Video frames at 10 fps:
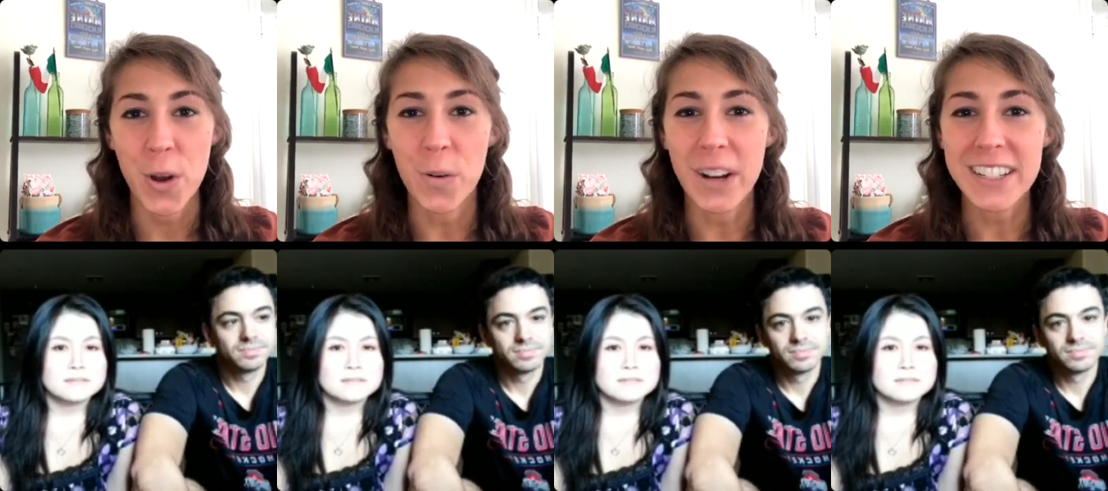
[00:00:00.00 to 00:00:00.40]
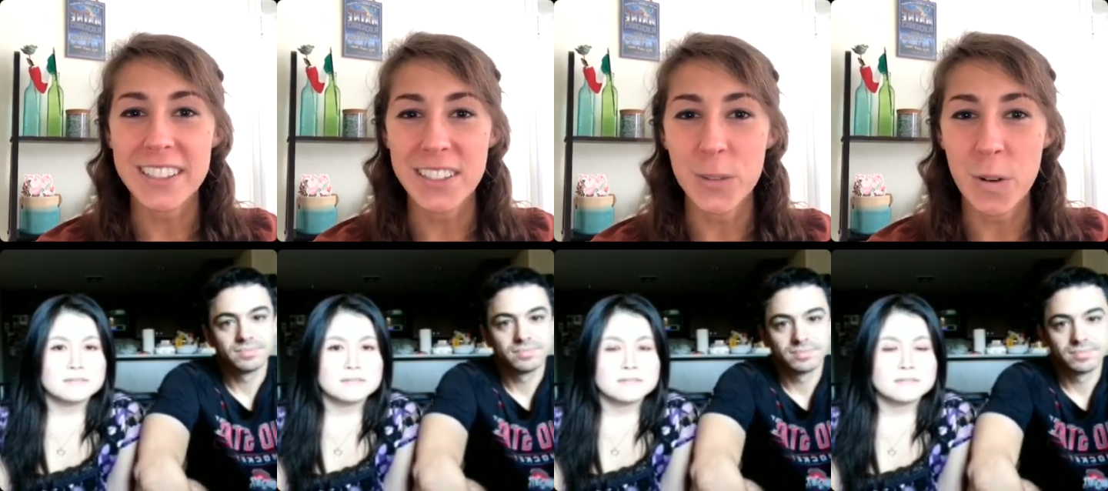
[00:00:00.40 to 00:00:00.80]
Speaker 1: What
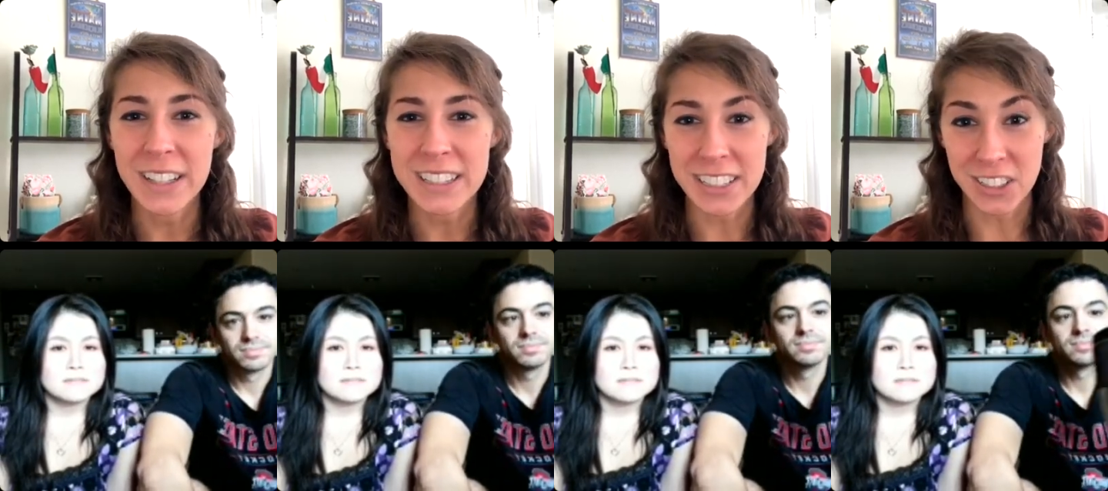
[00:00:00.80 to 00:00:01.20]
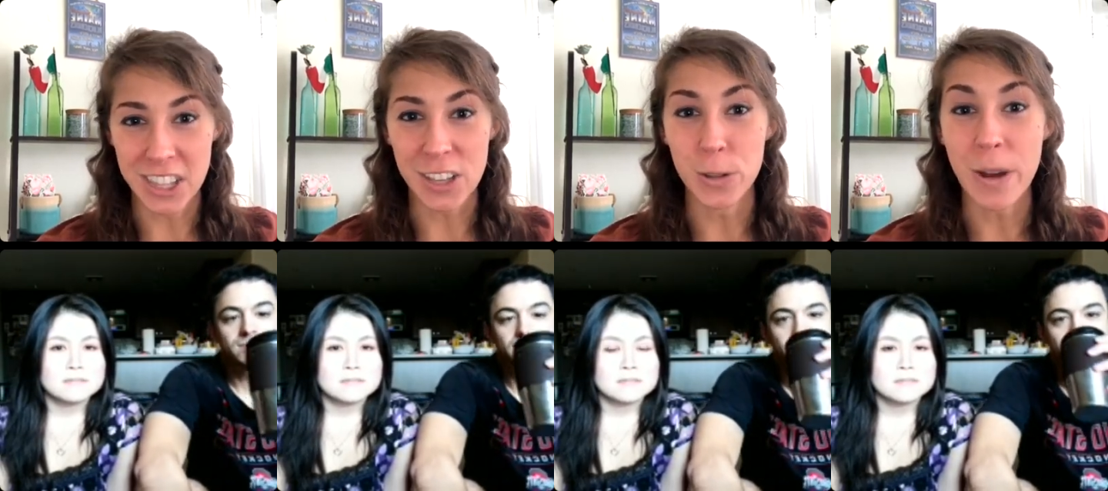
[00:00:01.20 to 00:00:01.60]
is the one dish
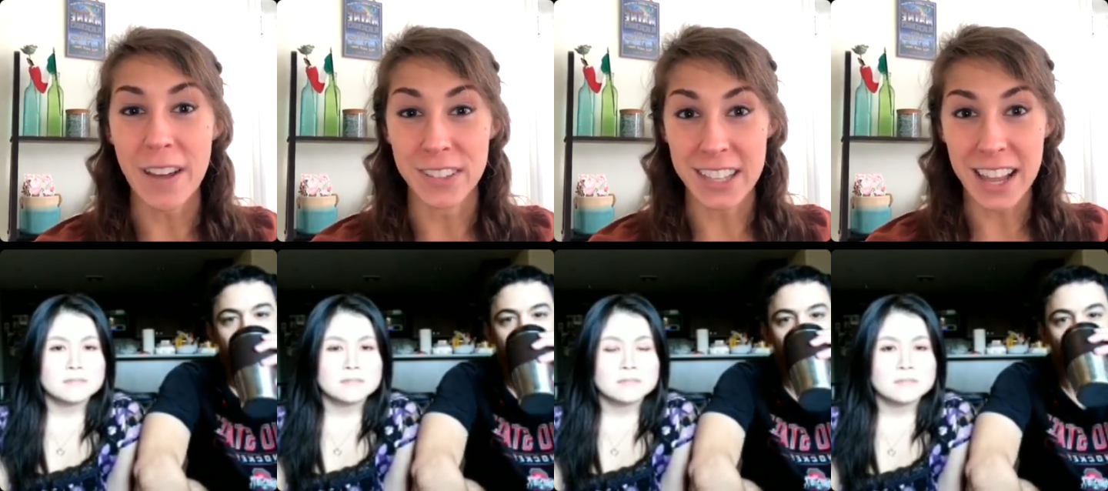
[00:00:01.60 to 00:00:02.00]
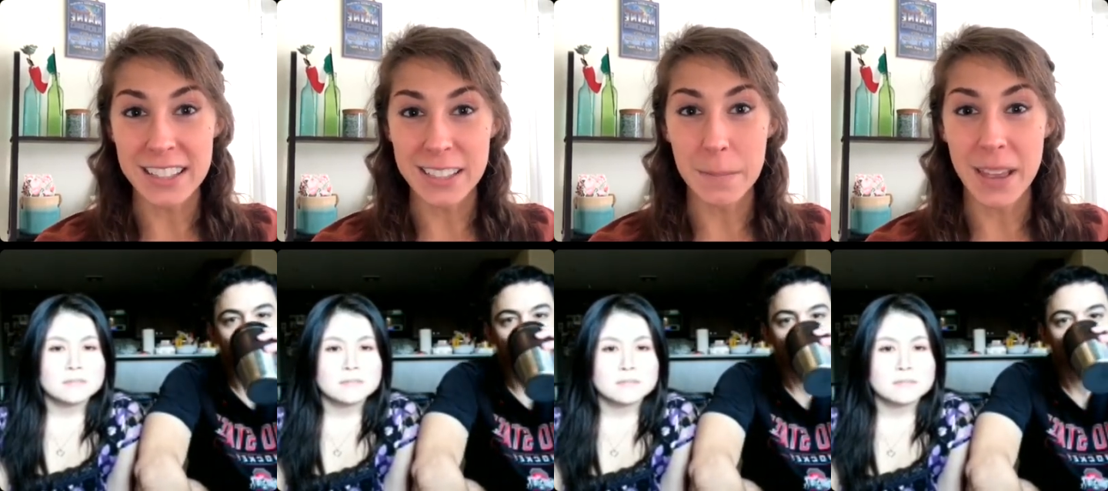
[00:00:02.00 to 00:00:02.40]
that you have
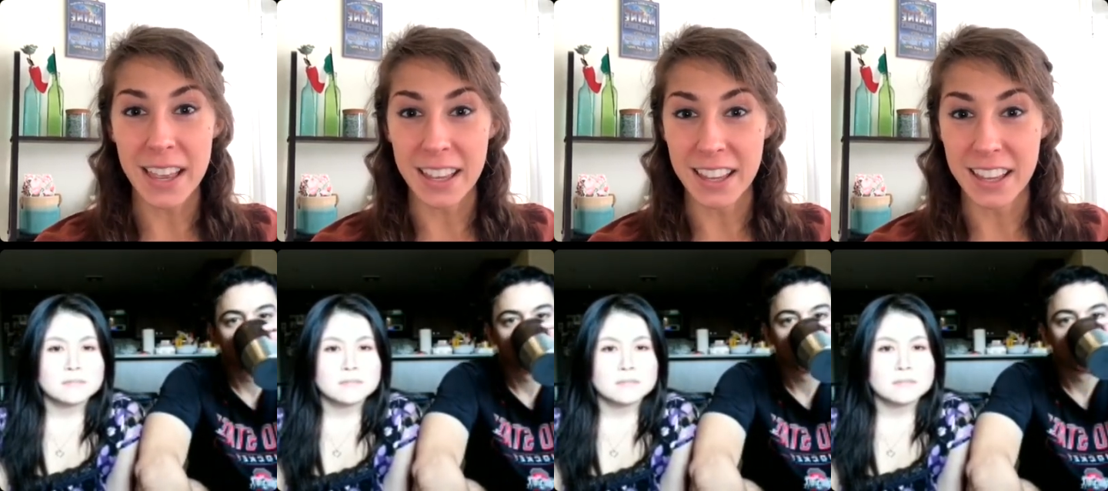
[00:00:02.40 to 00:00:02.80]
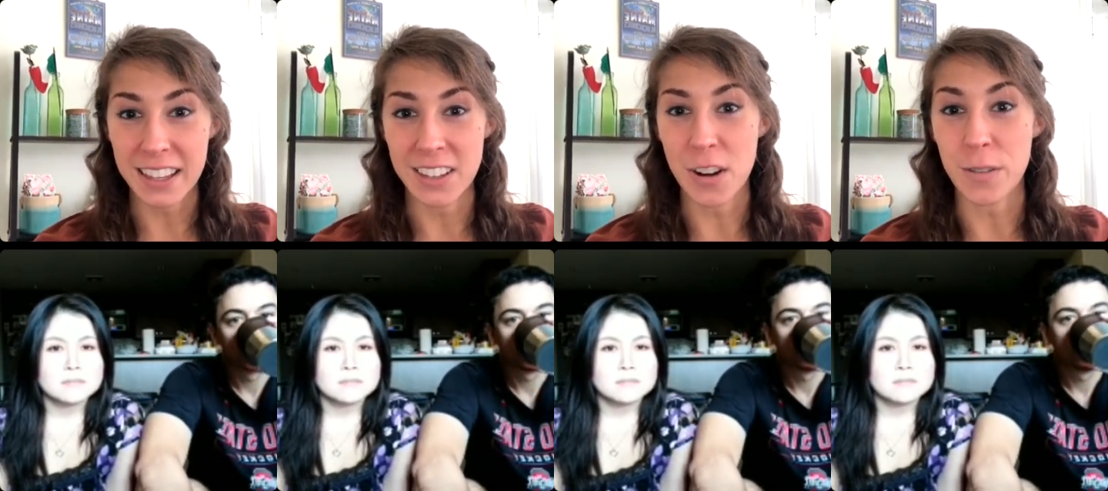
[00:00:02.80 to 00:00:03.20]
yet to make,
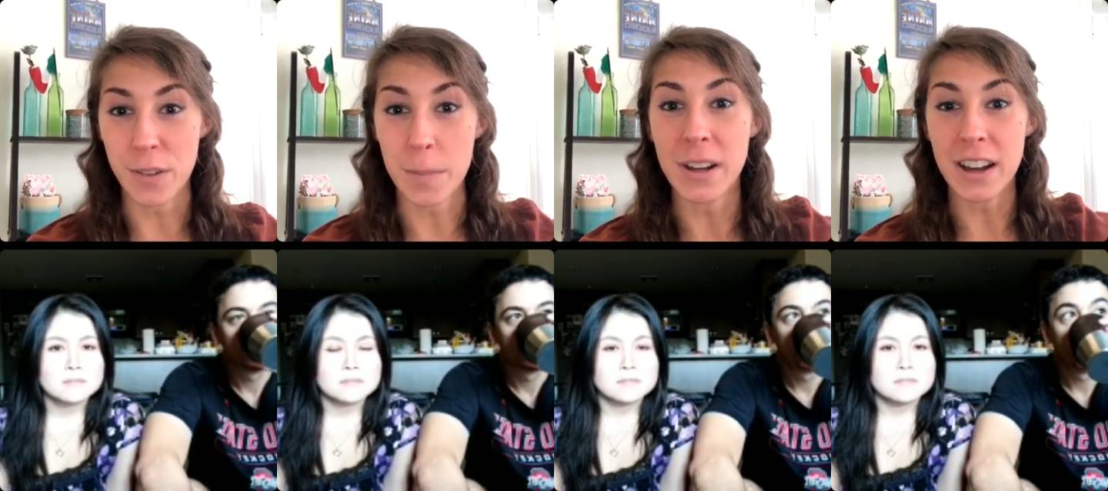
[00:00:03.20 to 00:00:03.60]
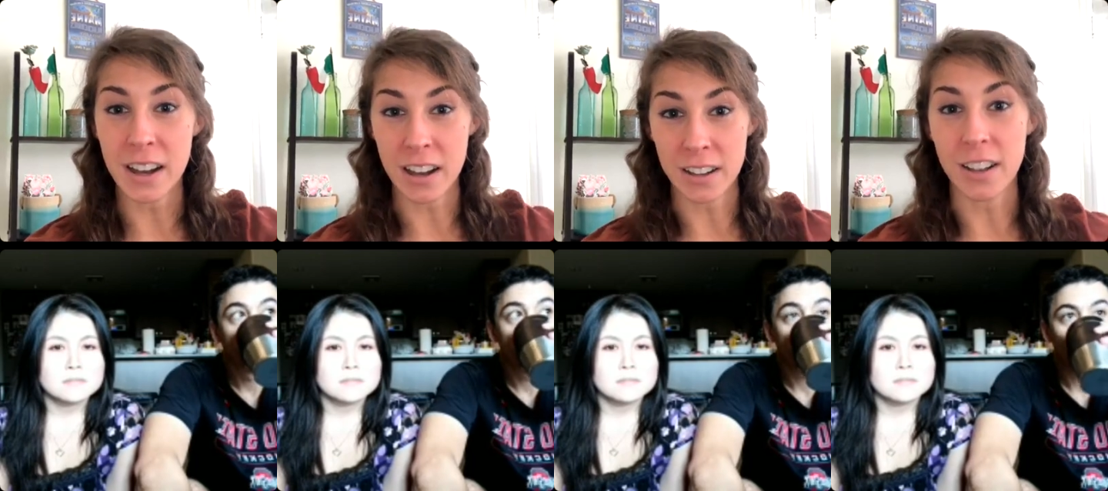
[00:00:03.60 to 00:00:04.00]
you know, from a,
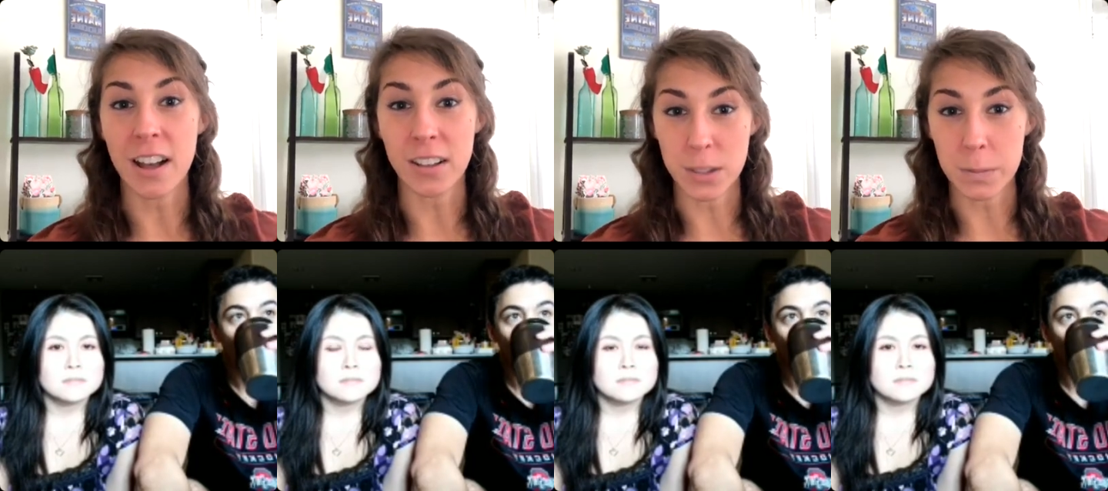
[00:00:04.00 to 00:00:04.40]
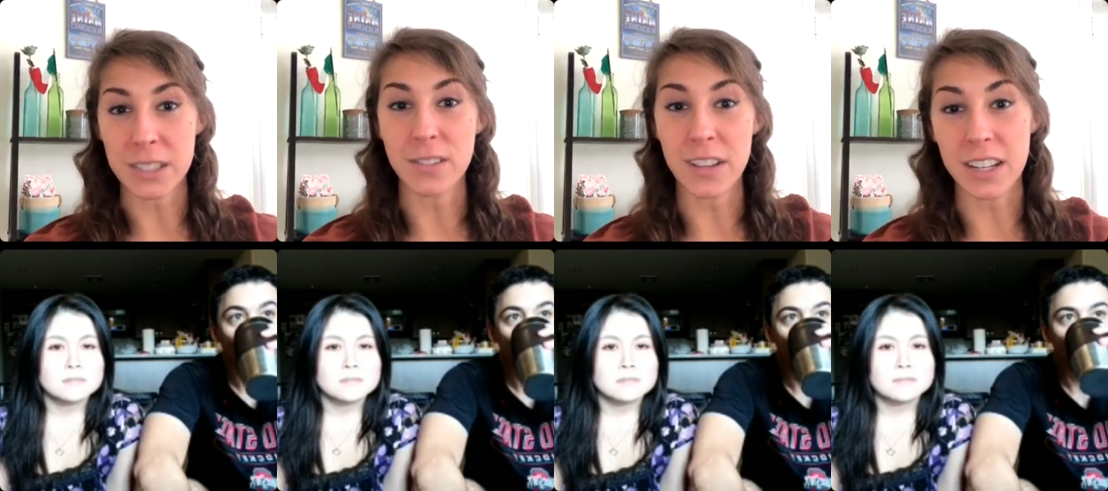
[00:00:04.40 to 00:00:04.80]
a, a
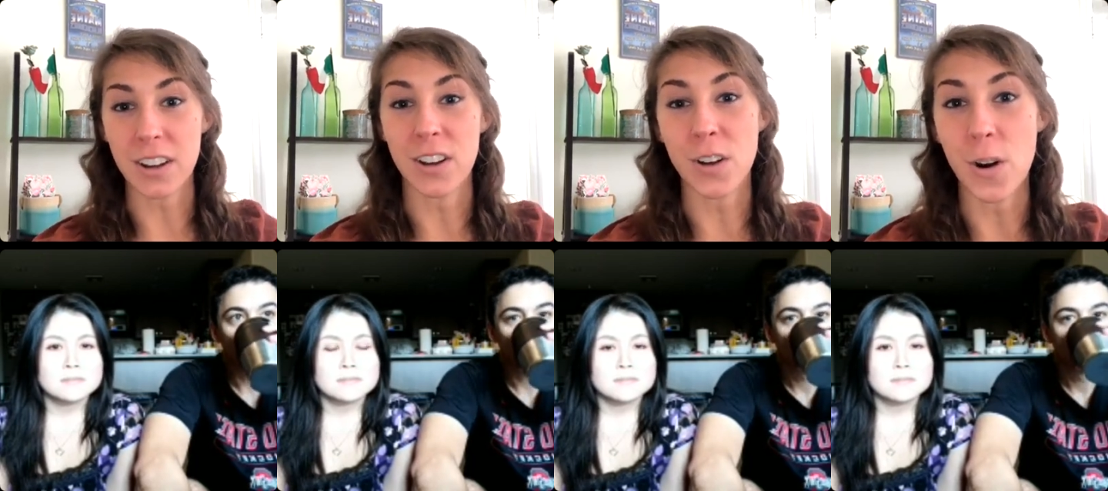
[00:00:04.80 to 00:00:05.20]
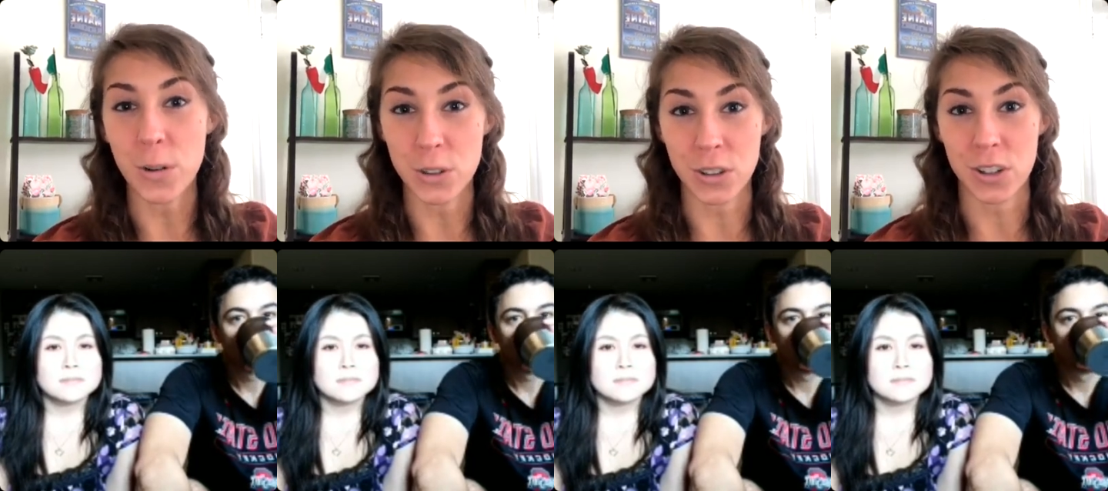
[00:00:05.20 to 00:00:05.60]
specific
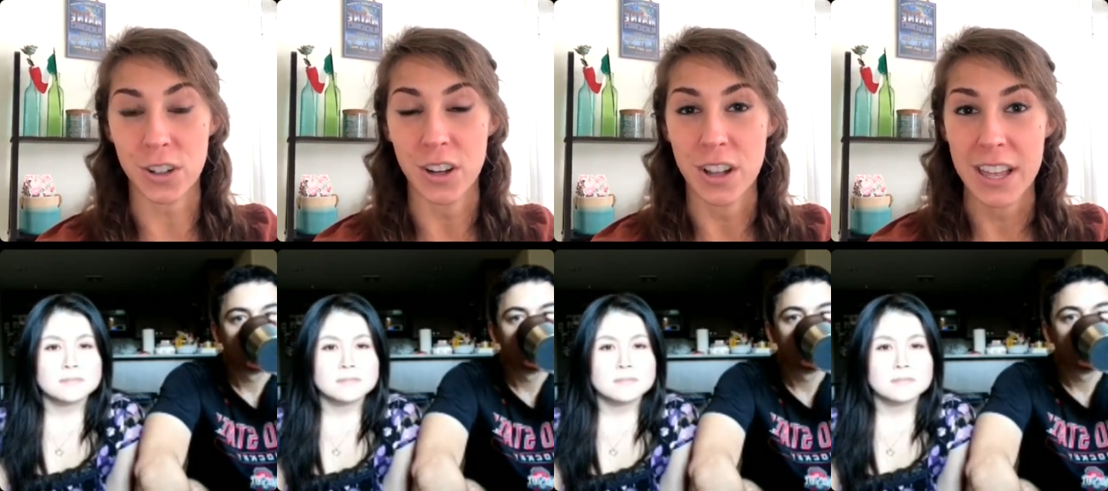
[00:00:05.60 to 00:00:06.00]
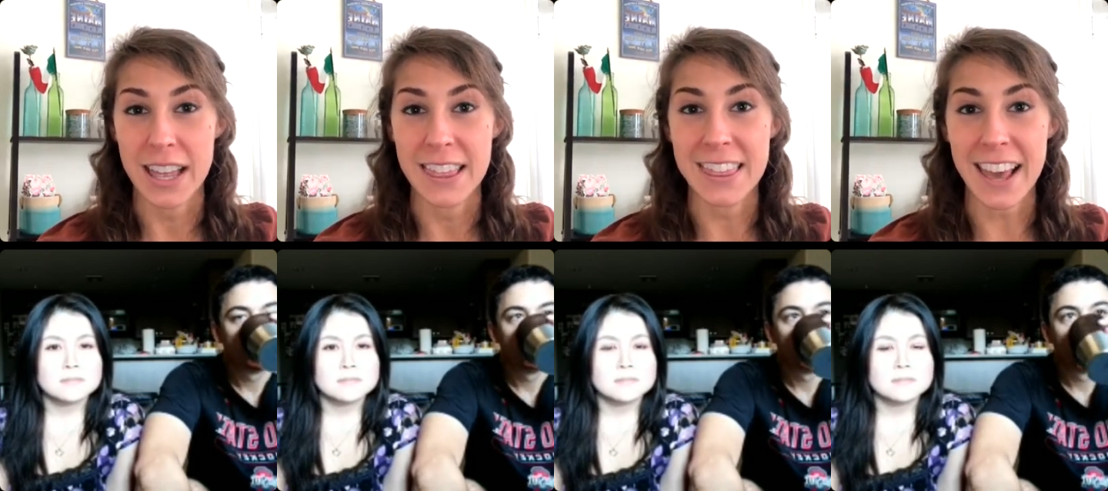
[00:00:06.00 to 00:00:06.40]
culture
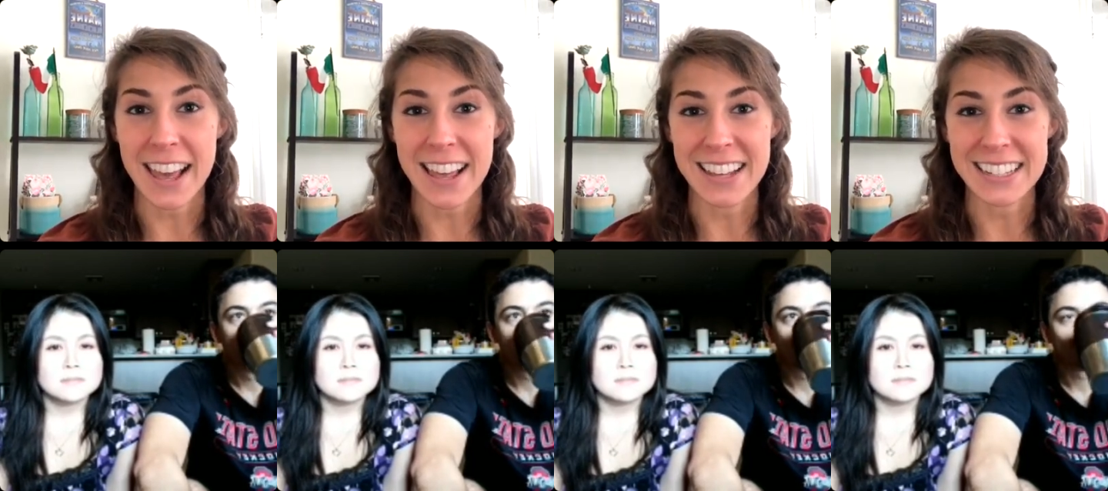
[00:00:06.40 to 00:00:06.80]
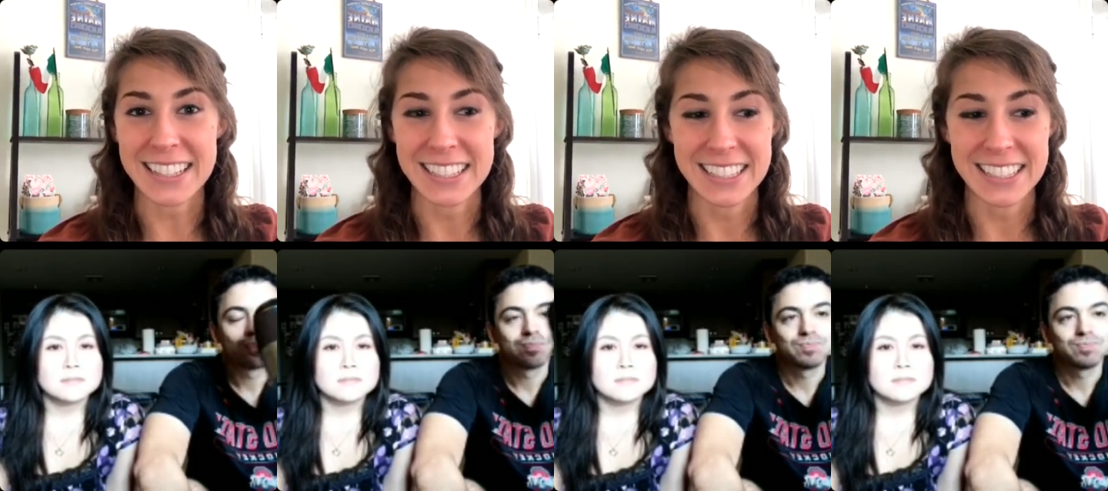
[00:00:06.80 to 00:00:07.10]
that